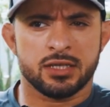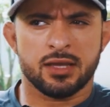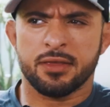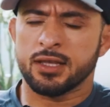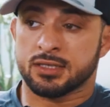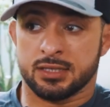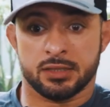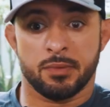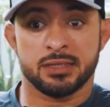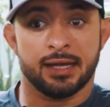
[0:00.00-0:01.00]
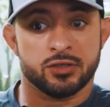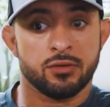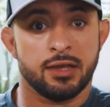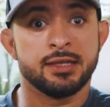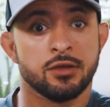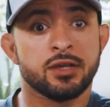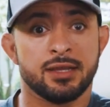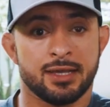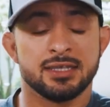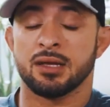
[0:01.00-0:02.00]
I think he's 6 months now, so he's looking
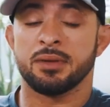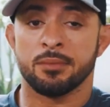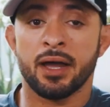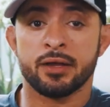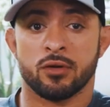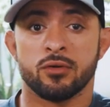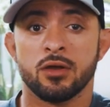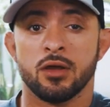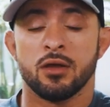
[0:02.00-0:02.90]
like he's going to be a micro.